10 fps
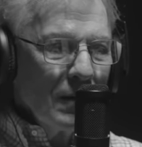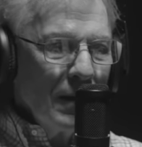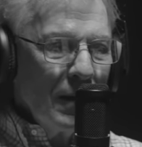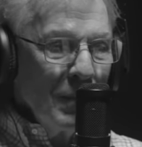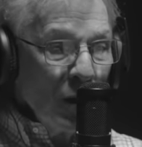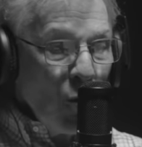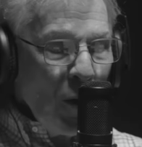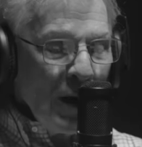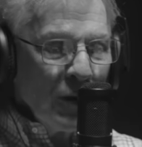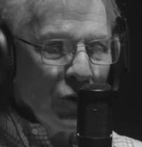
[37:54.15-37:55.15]
at Mineral
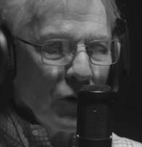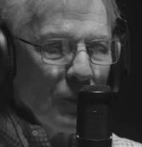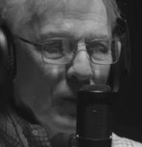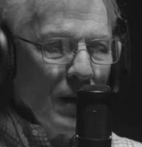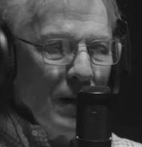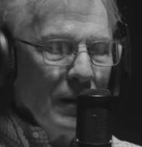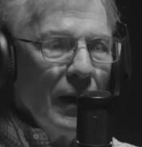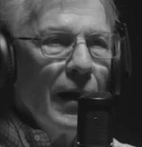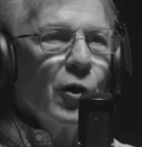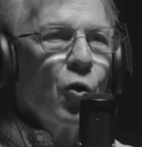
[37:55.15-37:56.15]
Wells, they
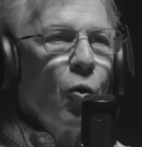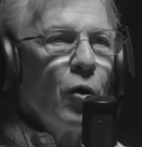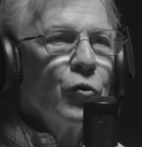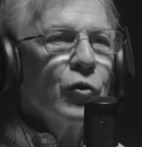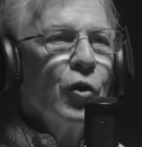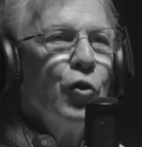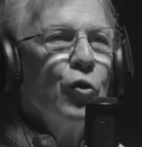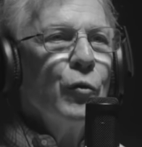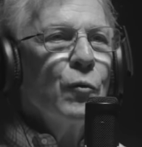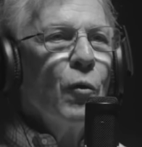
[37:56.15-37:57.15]
had crossed
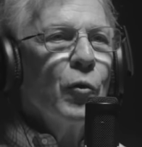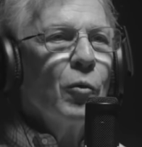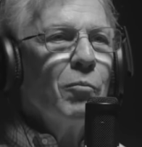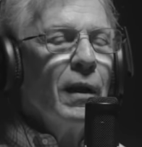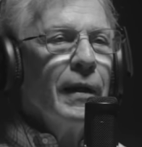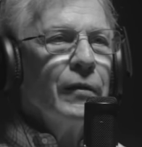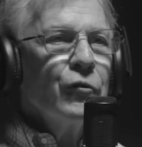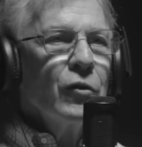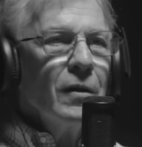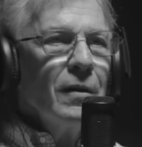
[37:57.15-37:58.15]
Huey rotor
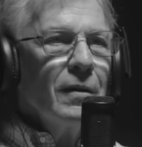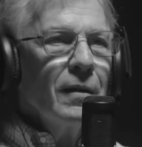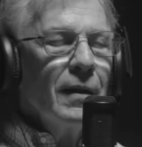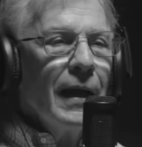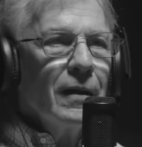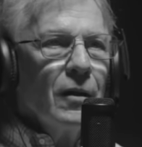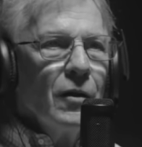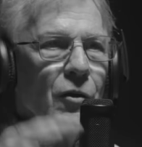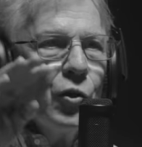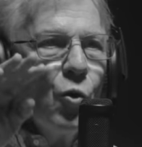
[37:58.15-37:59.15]
blades that
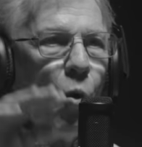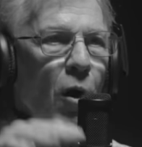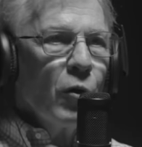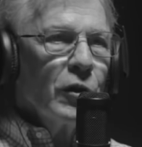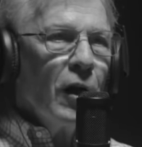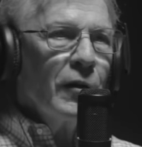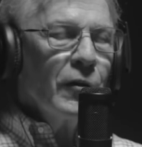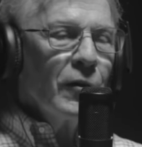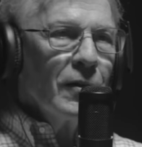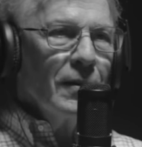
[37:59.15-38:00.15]
you walked
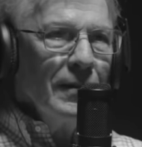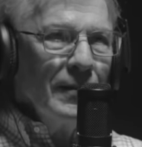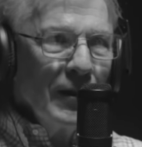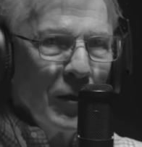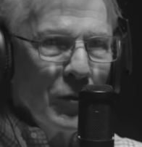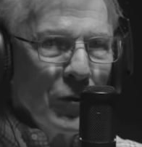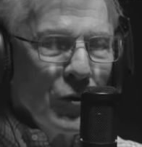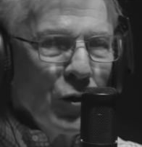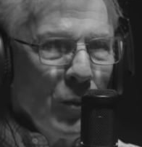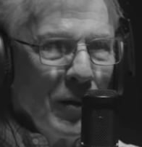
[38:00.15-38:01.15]
under to go to the
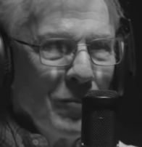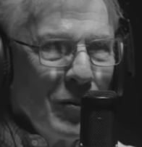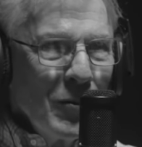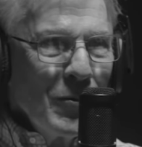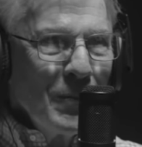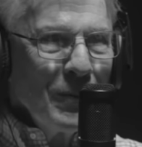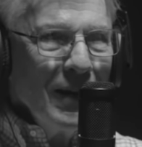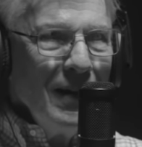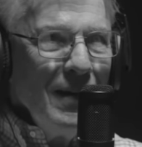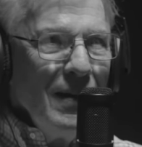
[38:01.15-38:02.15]
swimming pool.
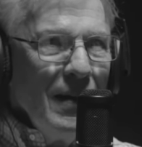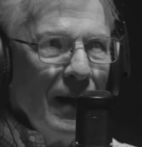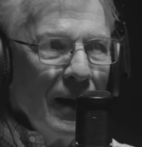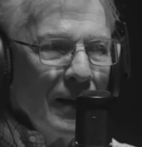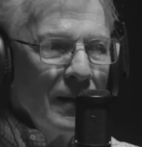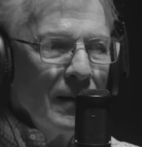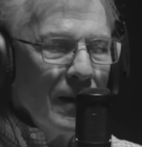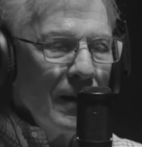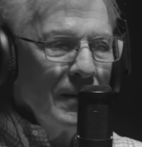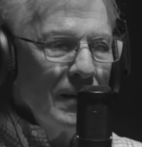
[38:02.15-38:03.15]
And
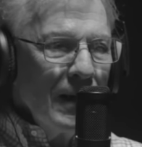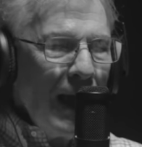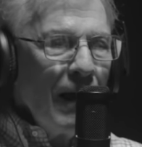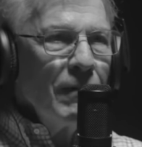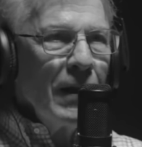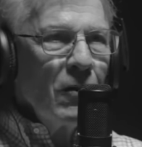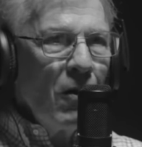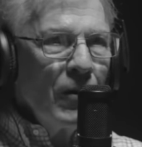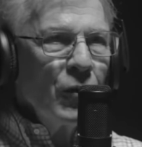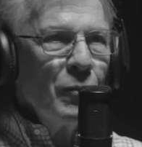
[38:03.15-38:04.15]
to have that
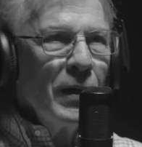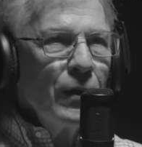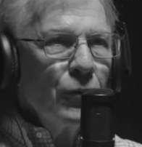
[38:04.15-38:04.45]
honor of being